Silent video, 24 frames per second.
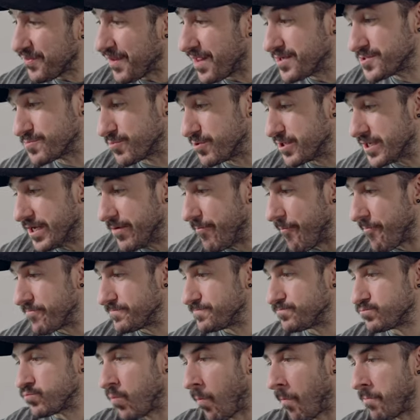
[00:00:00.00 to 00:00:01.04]
It's pretty good.
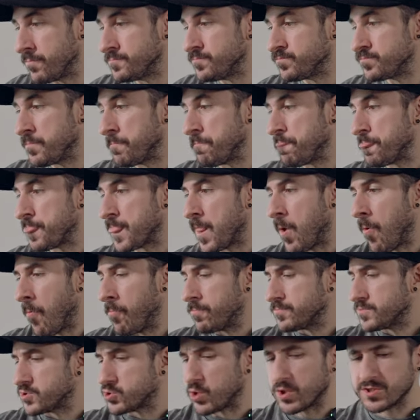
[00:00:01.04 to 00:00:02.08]

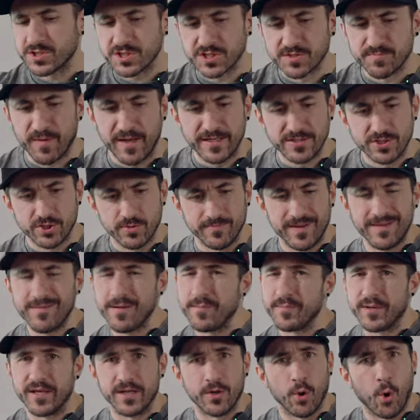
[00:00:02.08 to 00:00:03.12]
Sriracha's spicier. Maybe
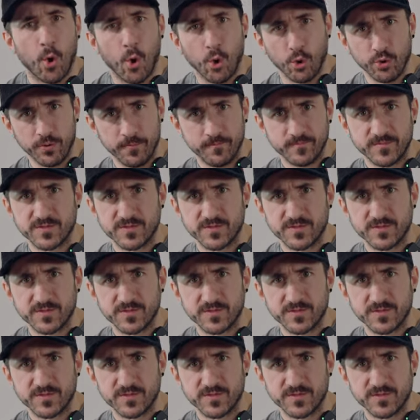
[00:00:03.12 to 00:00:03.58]
I'm getting old.